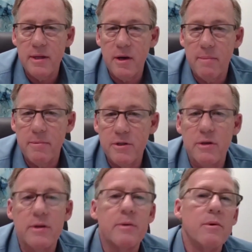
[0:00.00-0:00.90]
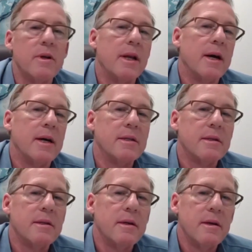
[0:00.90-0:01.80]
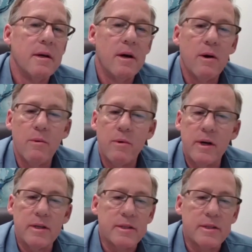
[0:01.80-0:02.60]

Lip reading: the opportunity really lies. Well,